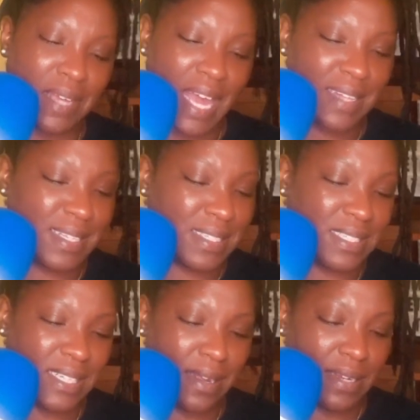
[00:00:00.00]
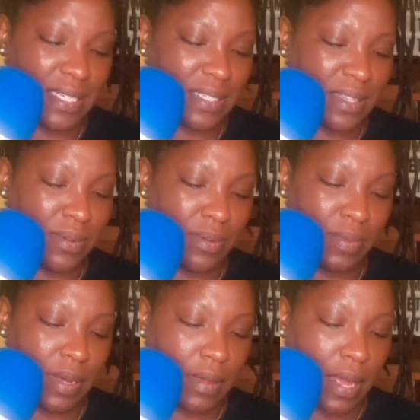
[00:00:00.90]
got to share this dude
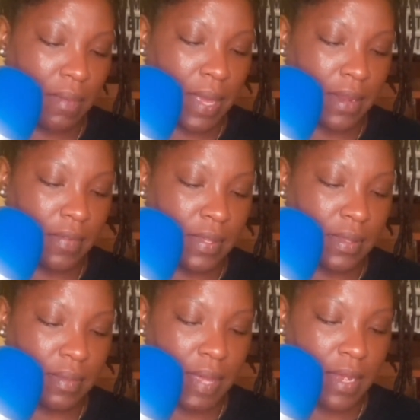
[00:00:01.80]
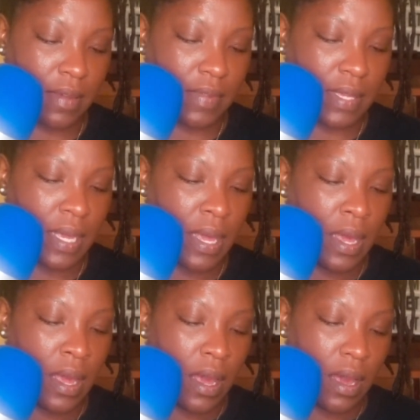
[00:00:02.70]
with? Okay, I'm out of it. I'm out of it.
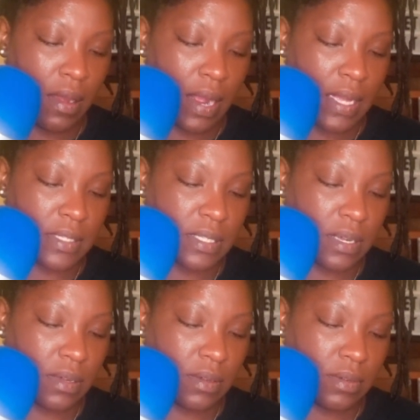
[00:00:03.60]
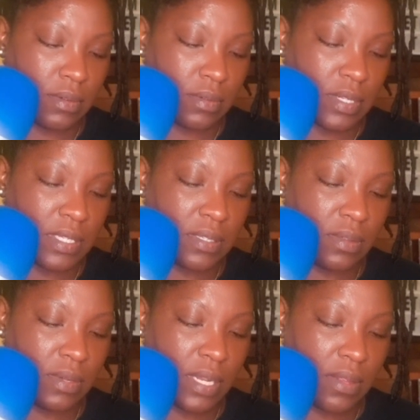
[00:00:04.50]
All right, so let's
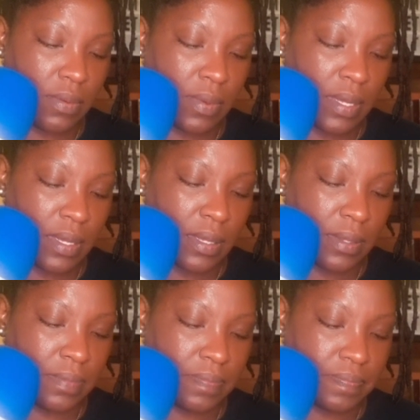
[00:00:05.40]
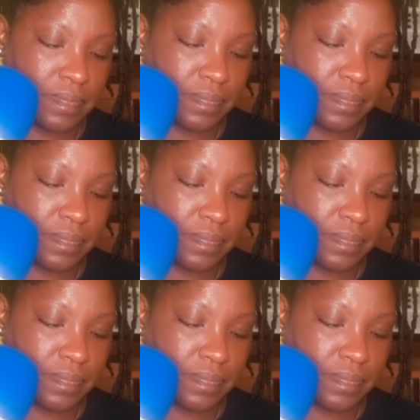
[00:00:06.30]
do another one.